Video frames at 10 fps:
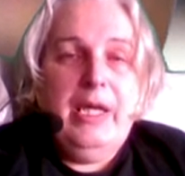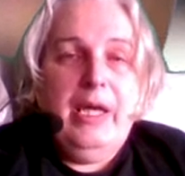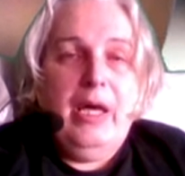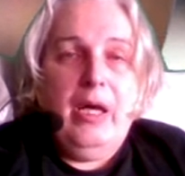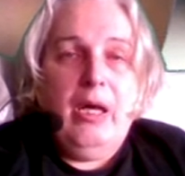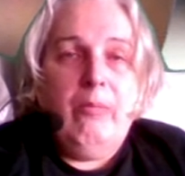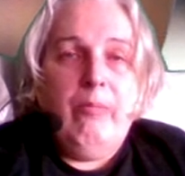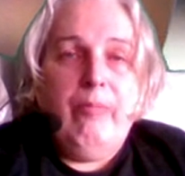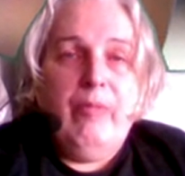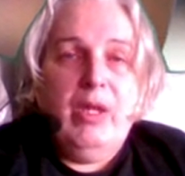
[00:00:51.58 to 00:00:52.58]
um,
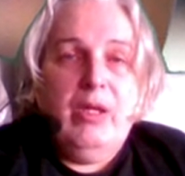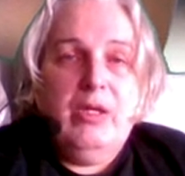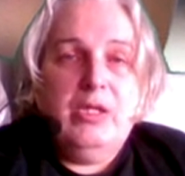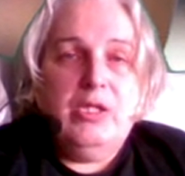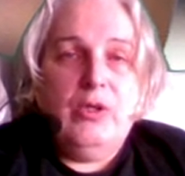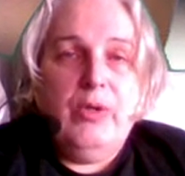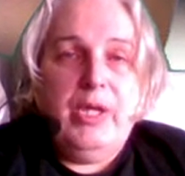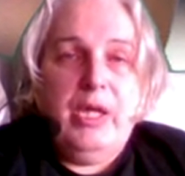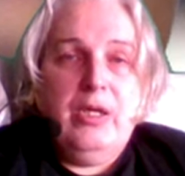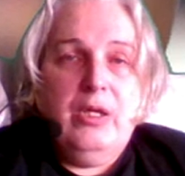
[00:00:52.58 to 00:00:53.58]
so
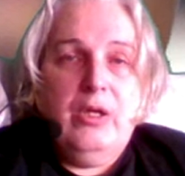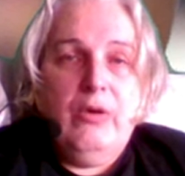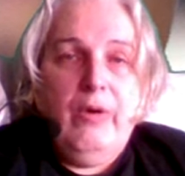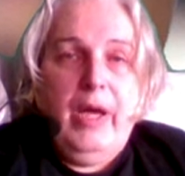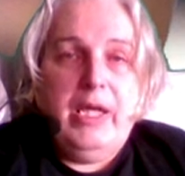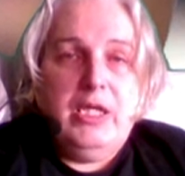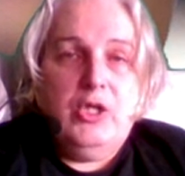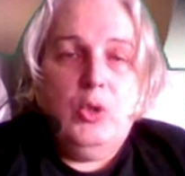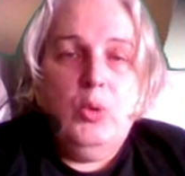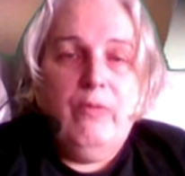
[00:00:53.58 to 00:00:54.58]
that you know any
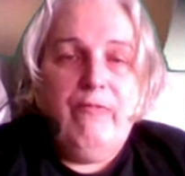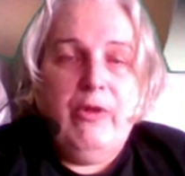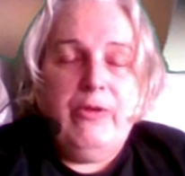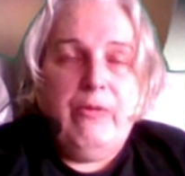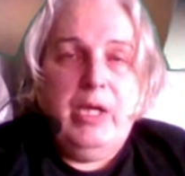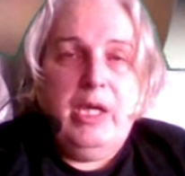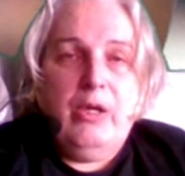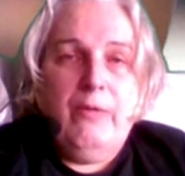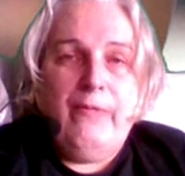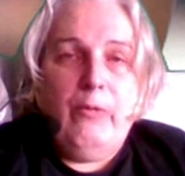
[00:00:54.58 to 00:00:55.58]
two of the three can
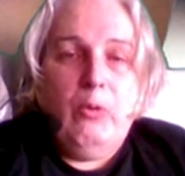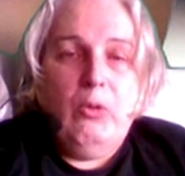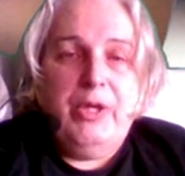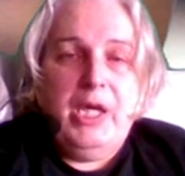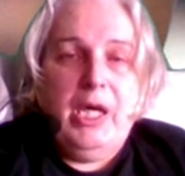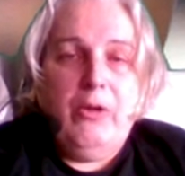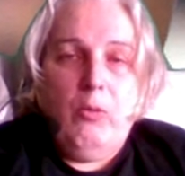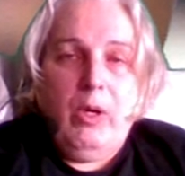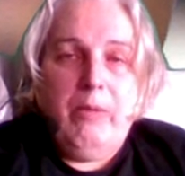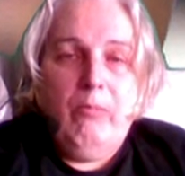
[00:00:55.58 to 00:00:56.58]
overrule the other
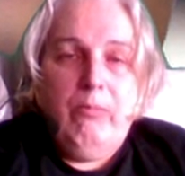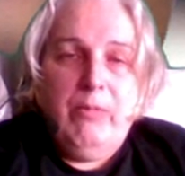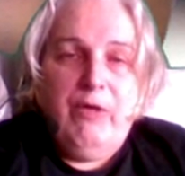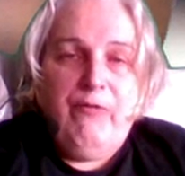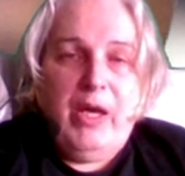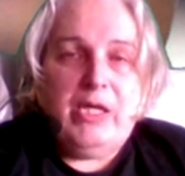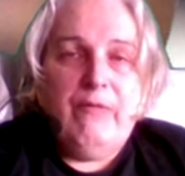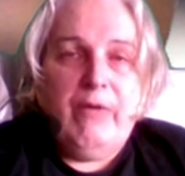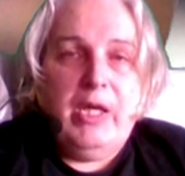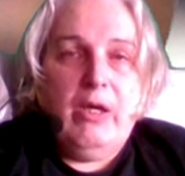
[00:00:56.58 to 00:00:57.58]
one
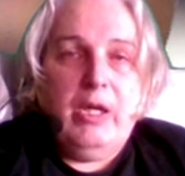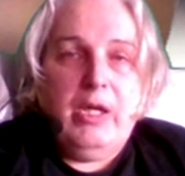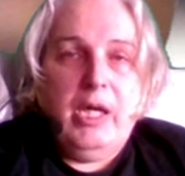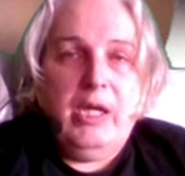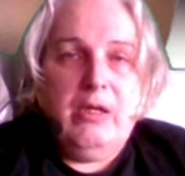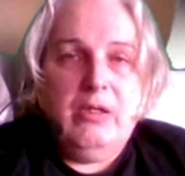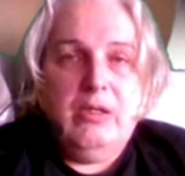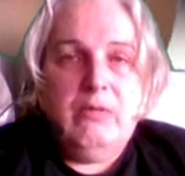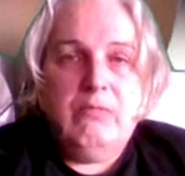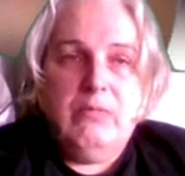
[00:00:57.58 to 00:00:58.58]
effectively and and
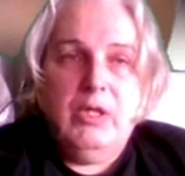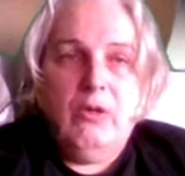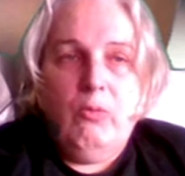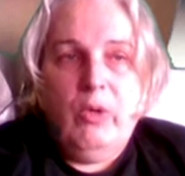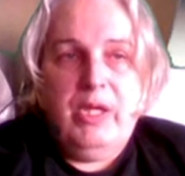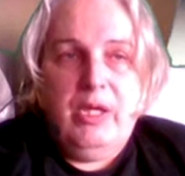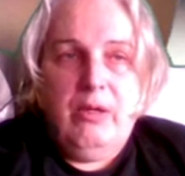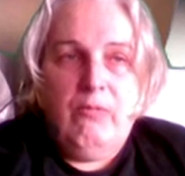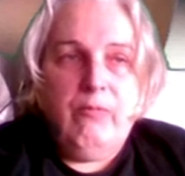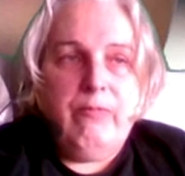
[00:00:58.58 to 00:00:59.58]
you know within